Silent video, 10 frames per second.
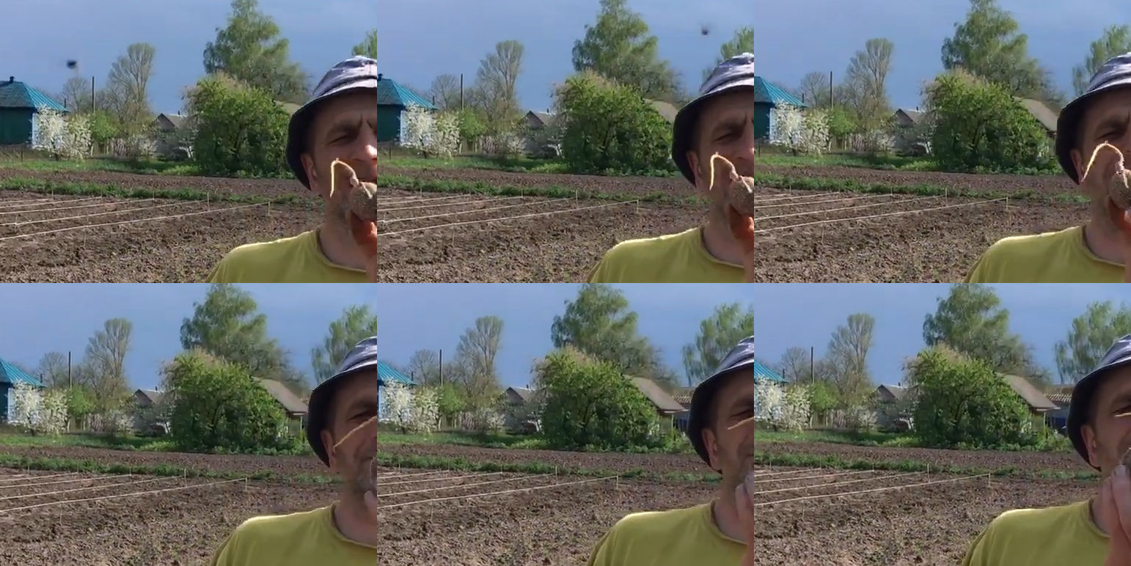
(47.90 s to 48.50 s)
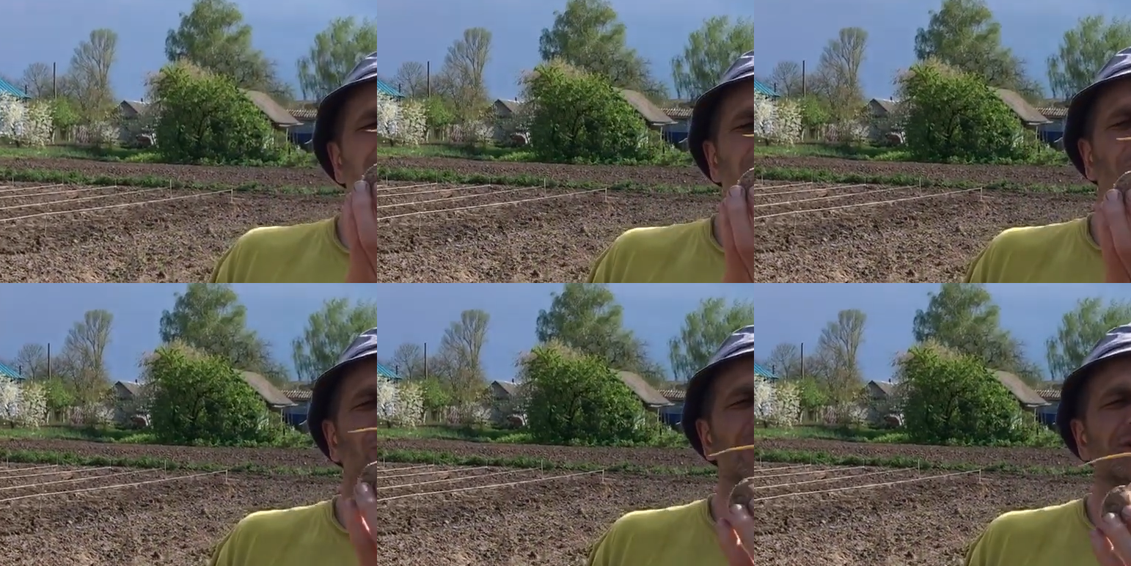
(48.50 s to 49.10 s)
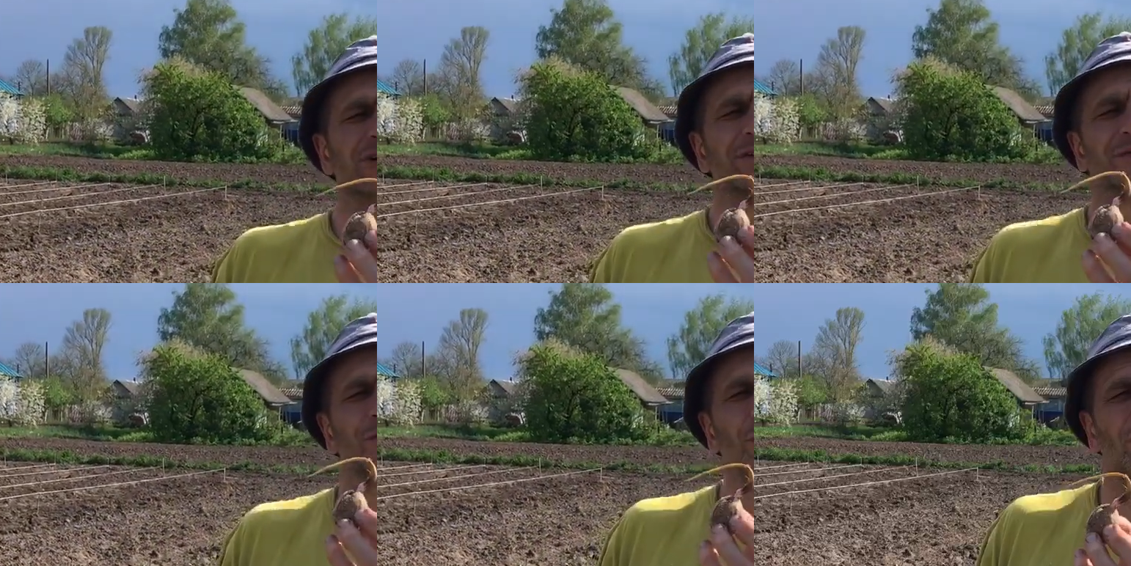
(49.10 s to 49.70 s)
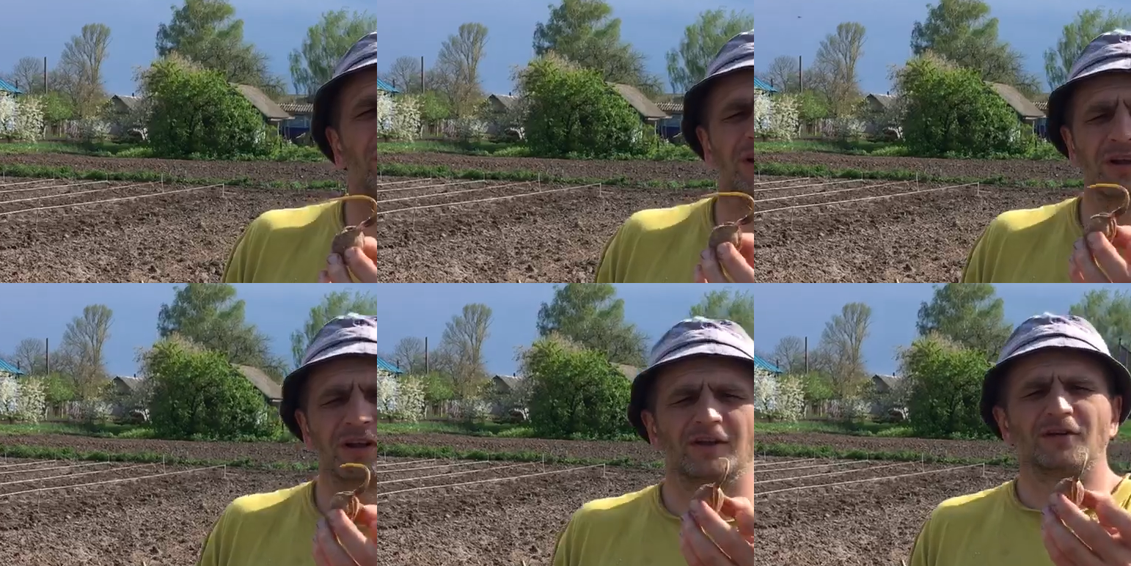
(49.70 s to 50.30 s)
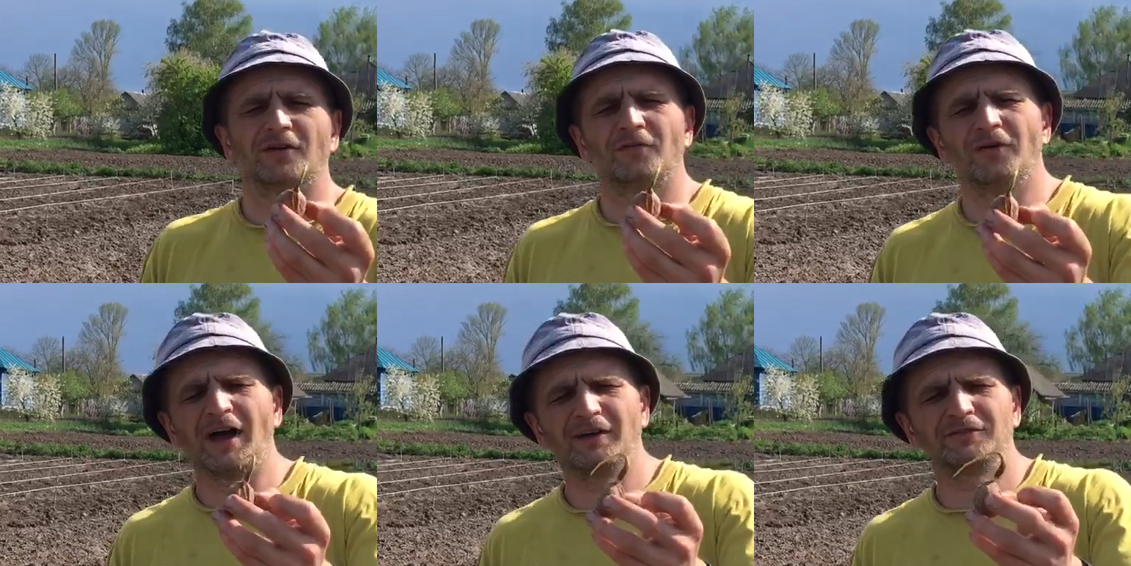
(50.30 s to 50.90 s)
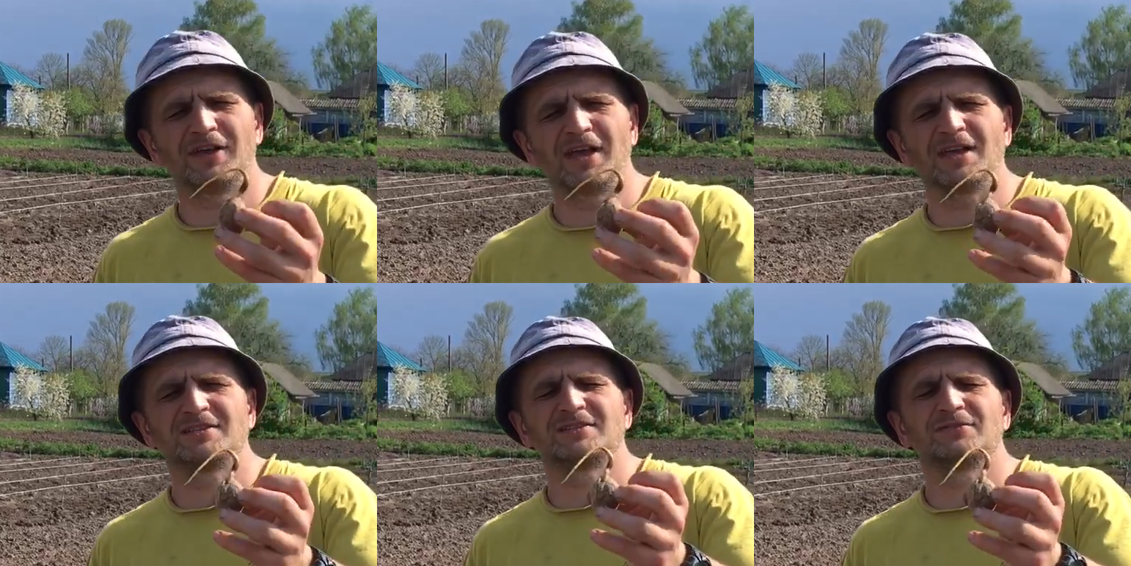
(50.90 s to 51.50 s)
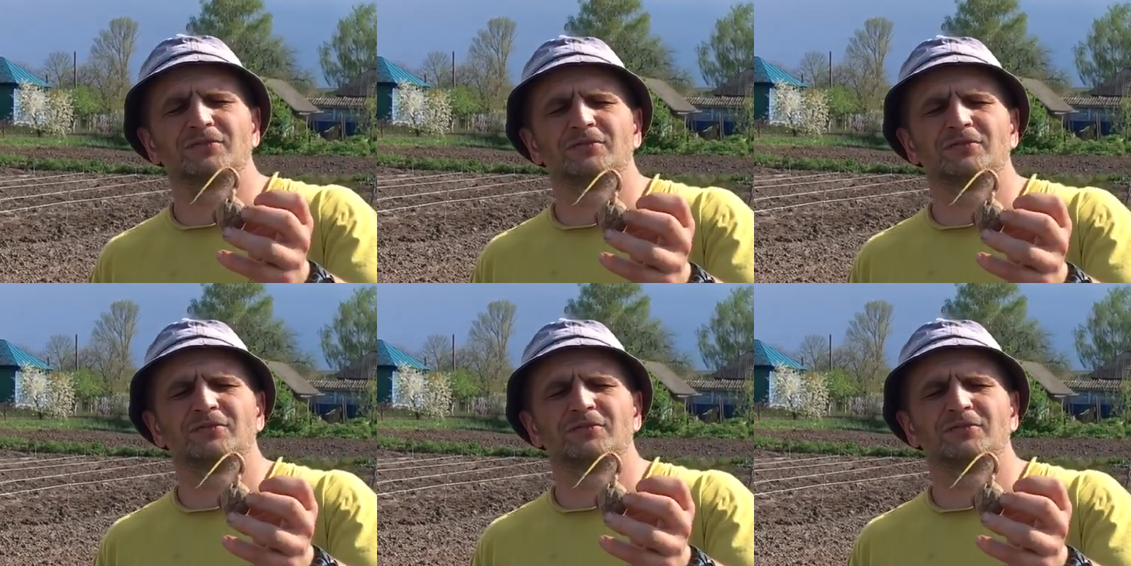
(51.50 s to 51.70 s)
kept them in water for 5 days.